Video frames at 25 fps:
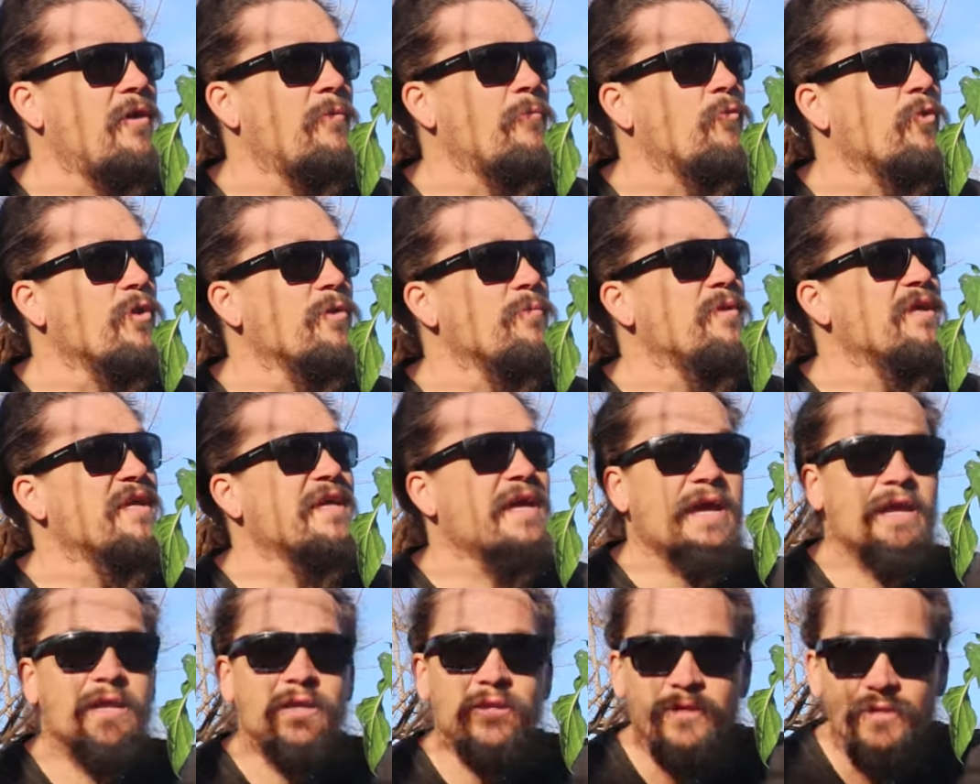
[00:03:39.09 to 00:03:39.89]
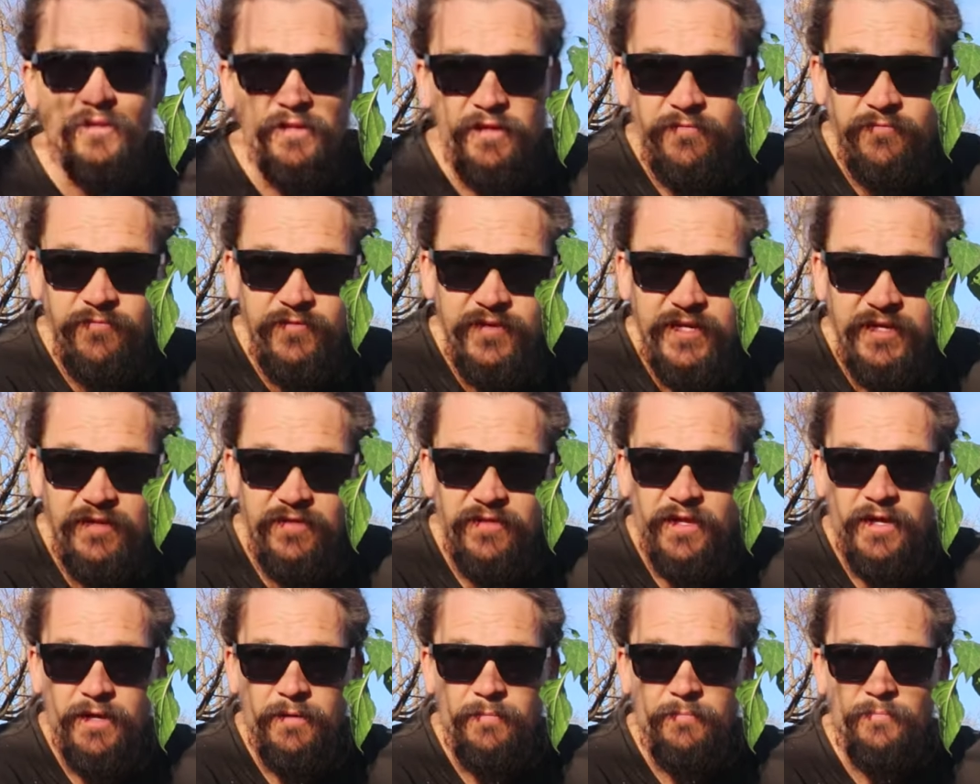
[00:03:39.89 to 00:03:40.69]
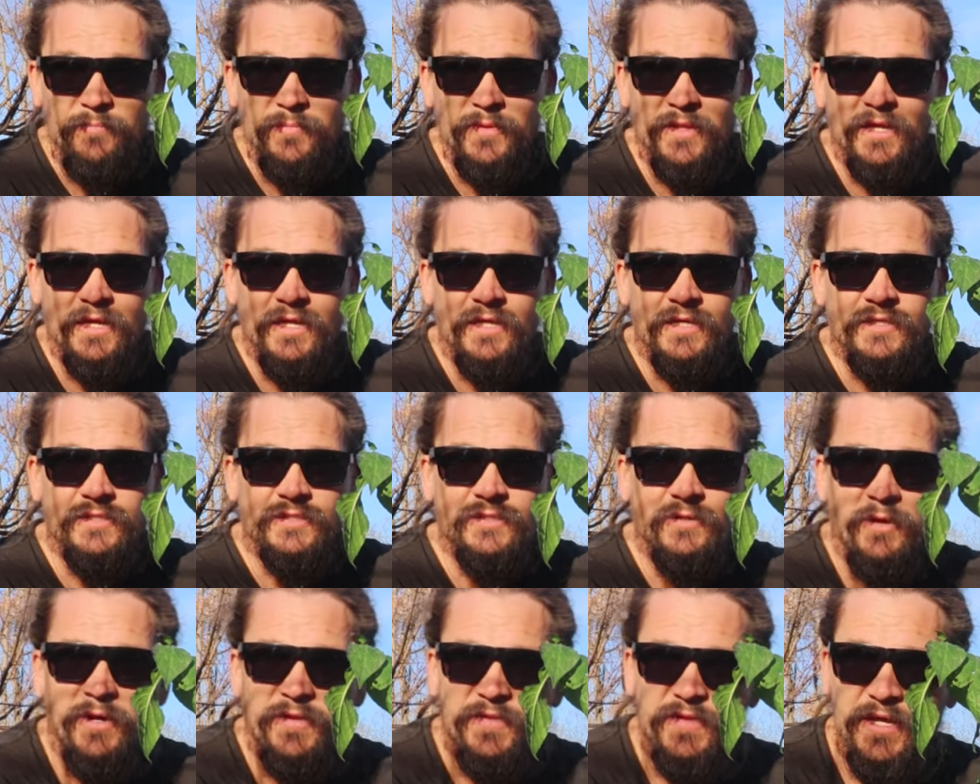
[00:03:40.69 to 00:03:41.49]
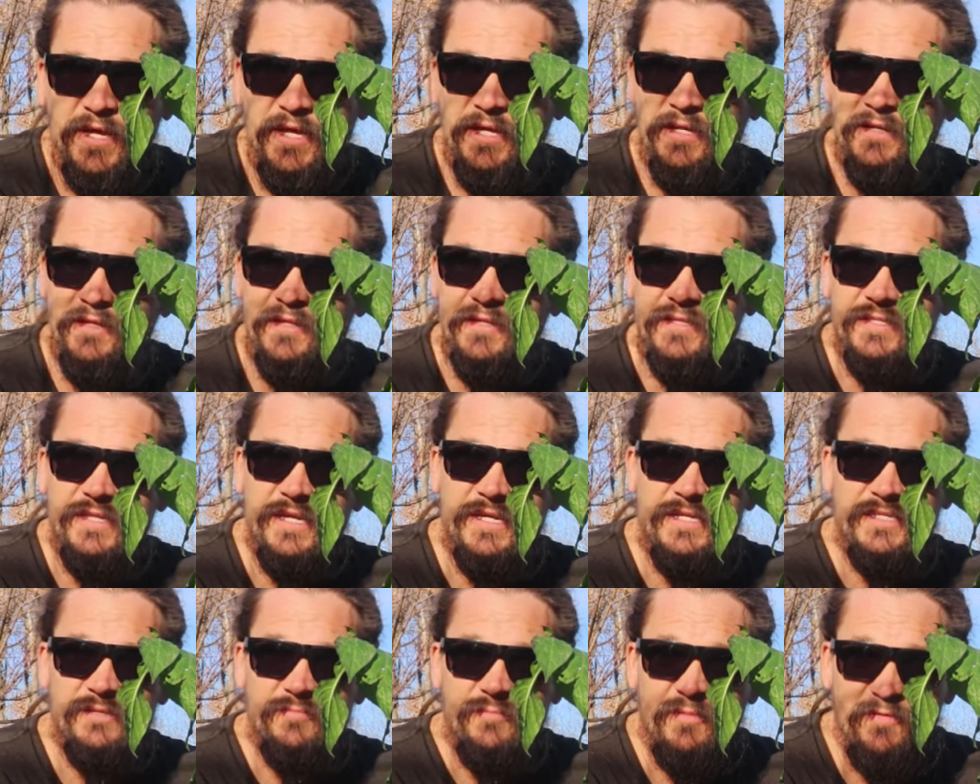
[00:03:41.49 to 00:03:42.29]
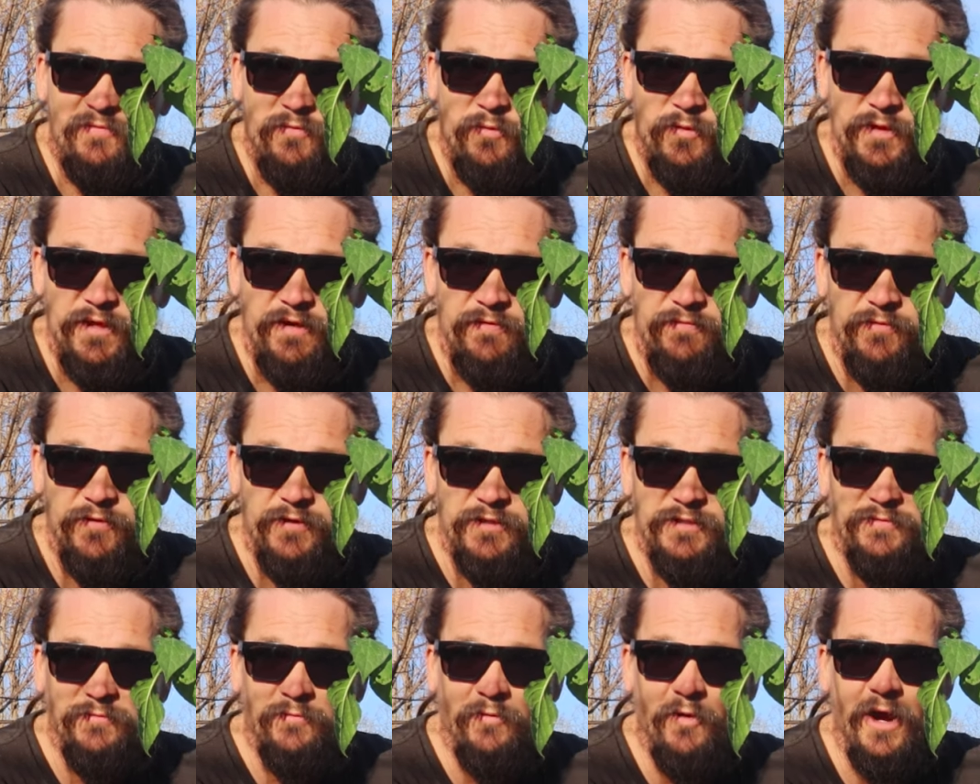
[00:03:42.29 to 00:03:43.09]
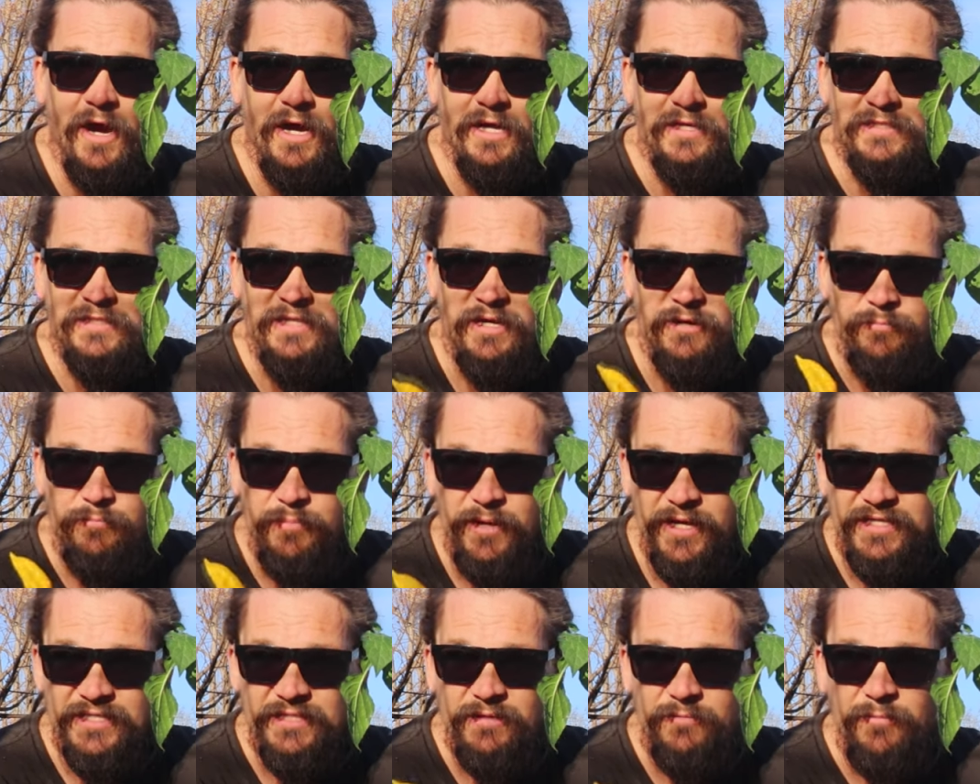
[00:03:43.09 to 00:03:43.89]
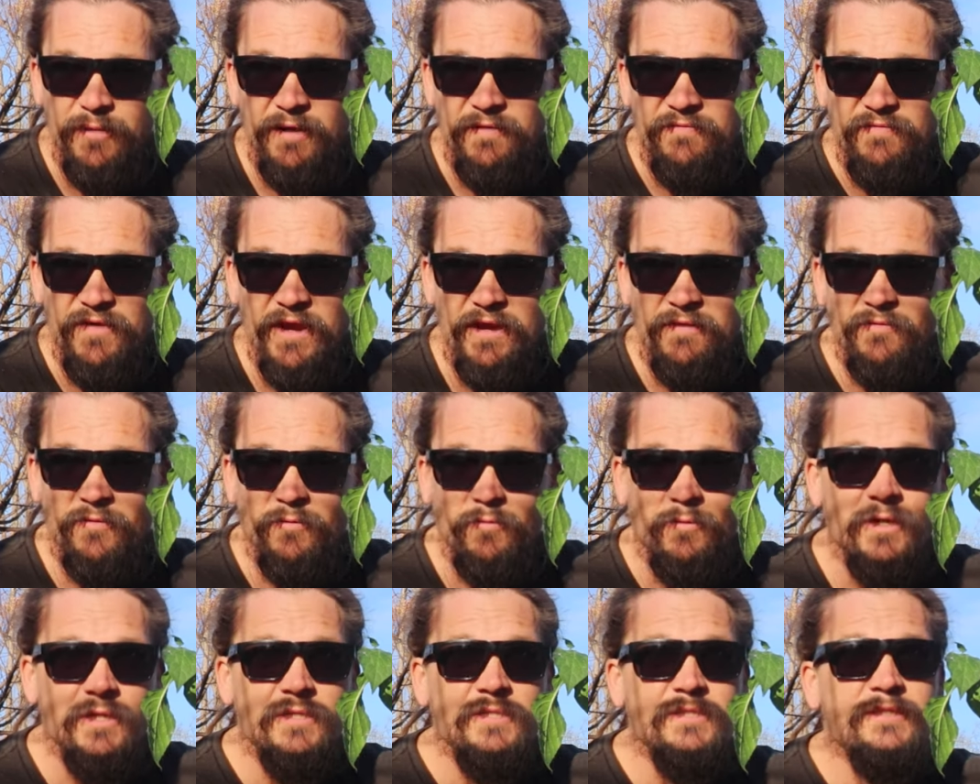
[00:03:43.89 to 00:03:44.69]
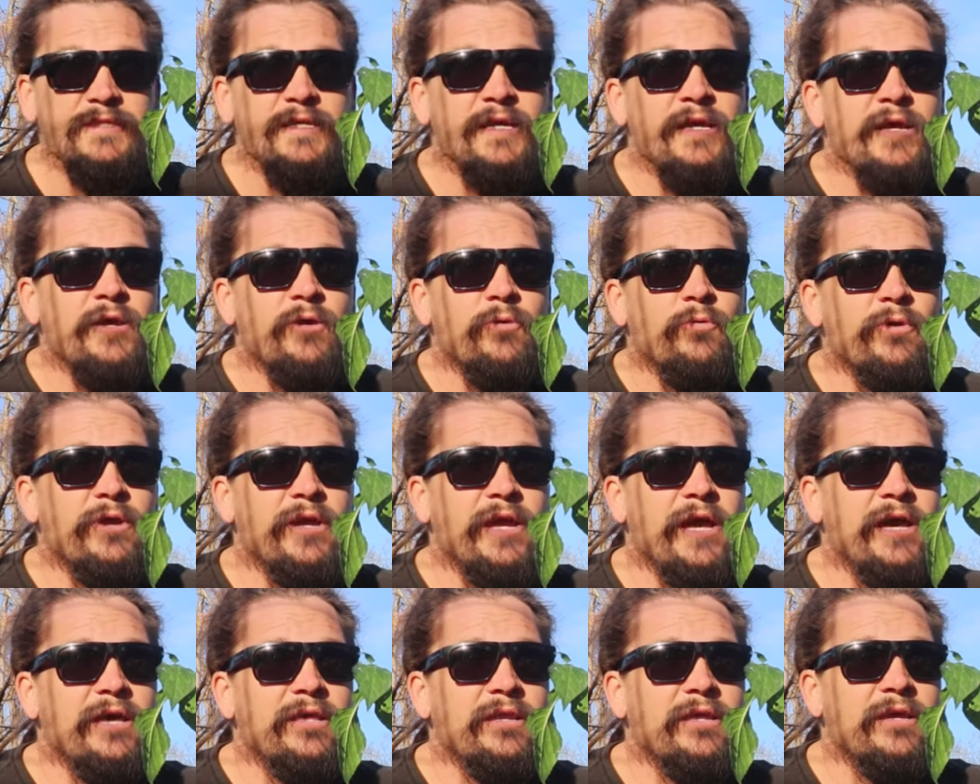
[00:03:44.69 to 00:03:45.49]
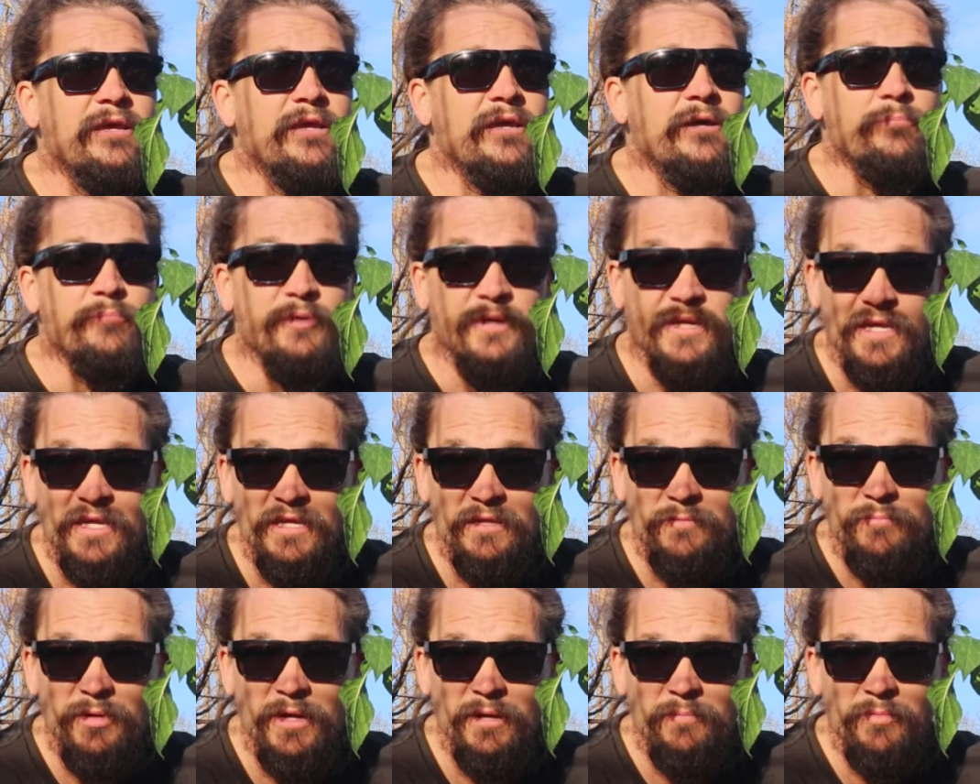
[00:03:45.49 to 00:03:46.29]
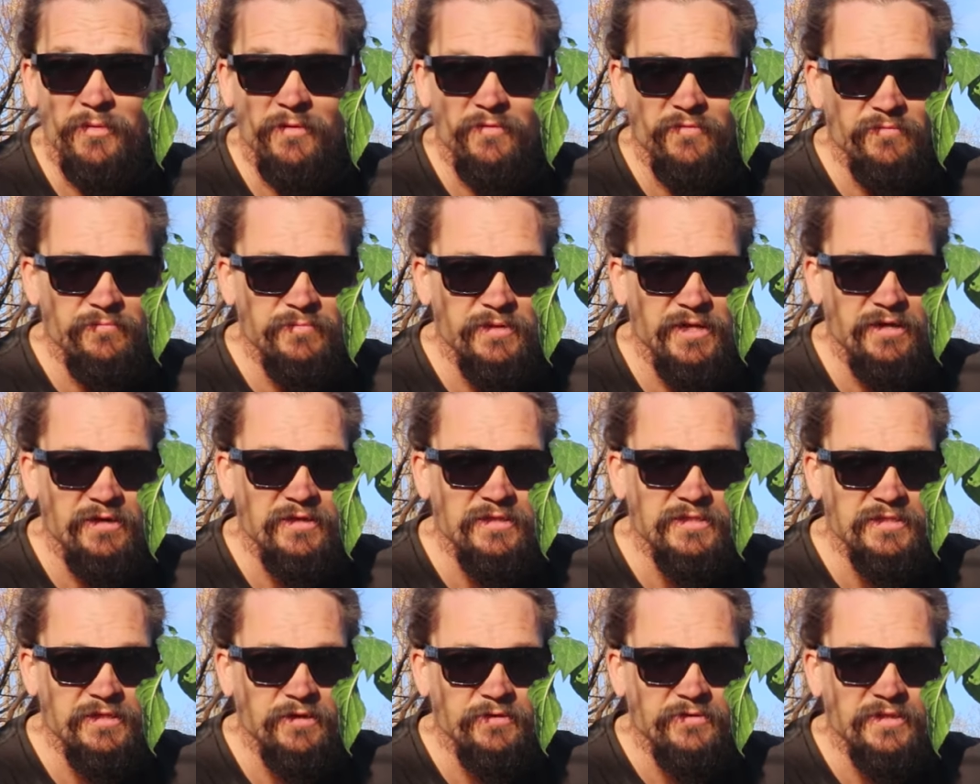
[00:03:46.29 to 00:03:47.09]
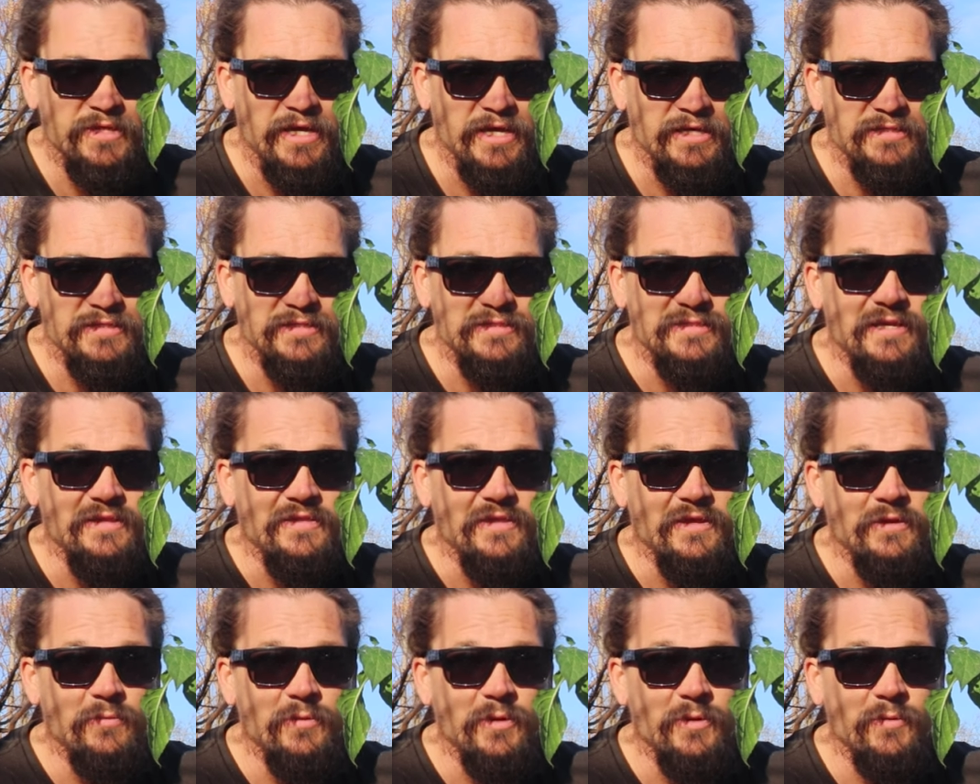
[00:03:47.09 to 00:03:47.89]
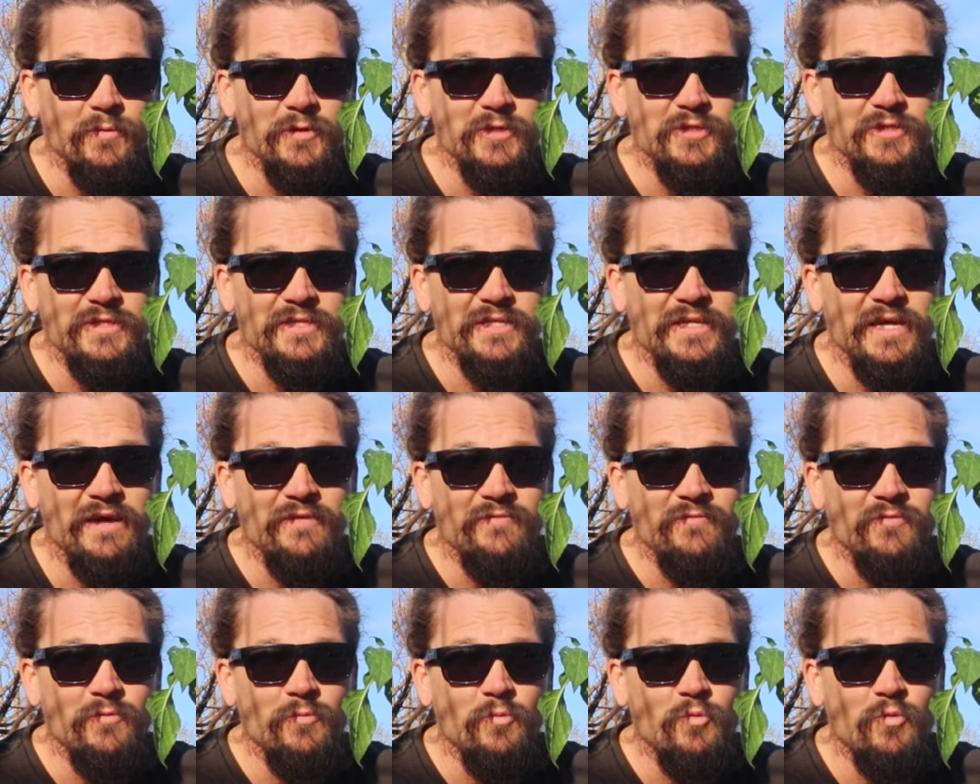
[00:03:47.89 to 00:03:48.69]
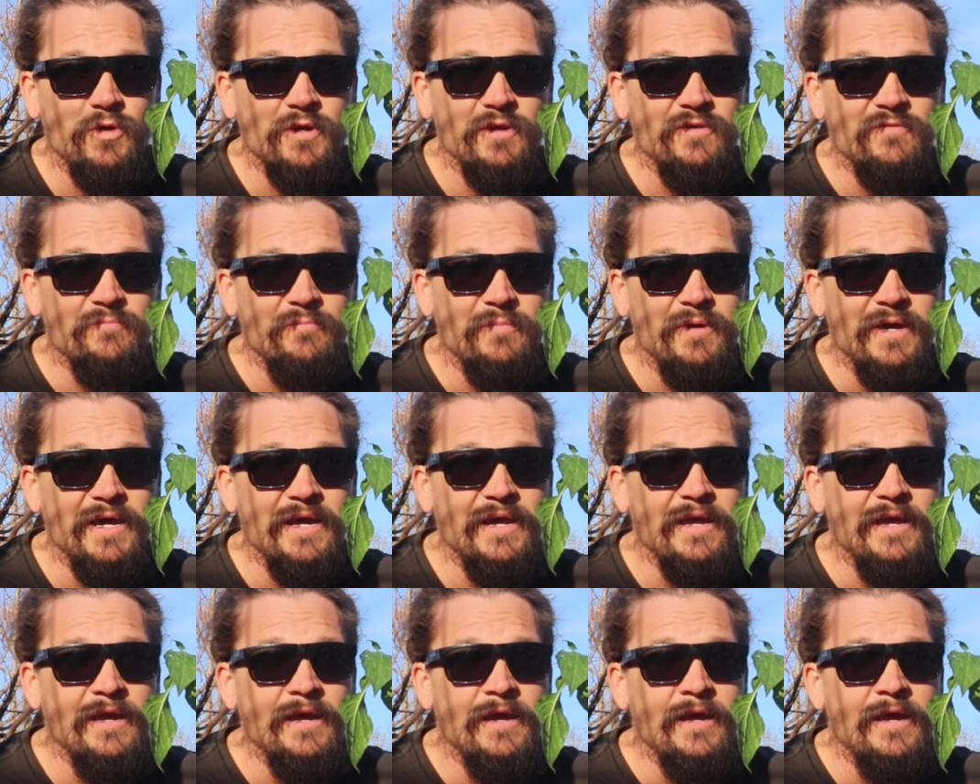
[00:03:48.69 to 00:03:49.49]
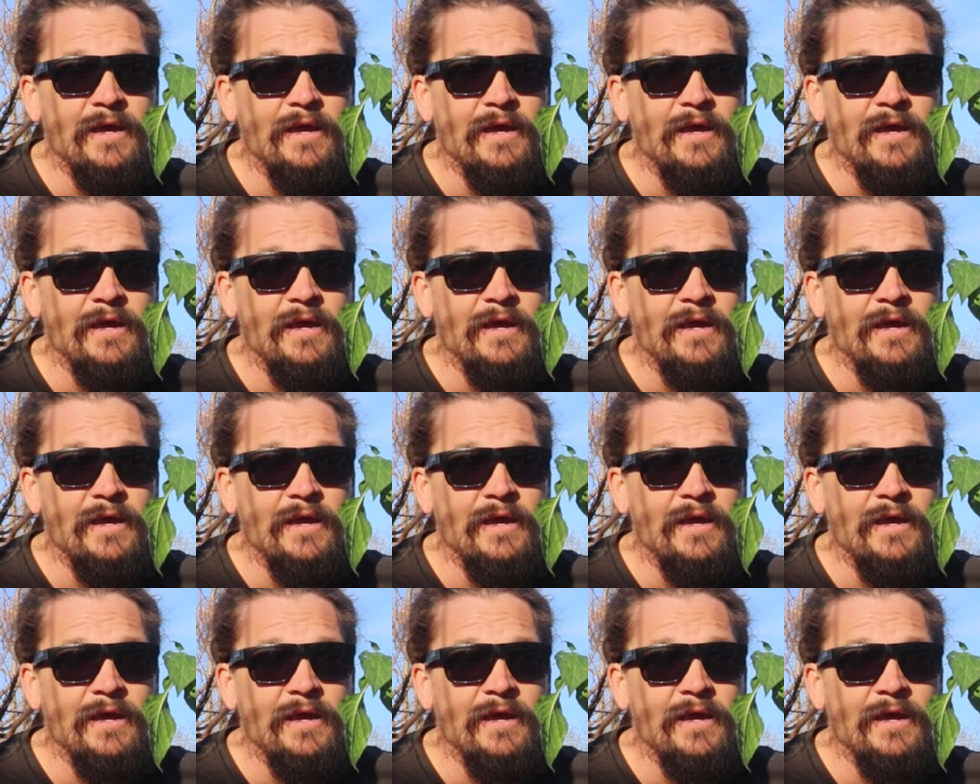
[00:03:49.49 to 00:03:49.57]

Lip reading: we began lifting them. So at the end of the season, before that first frost, I'd pick some of my favorite ones. We had a Peking pepper from down in South Texas. I think we originally got from one of my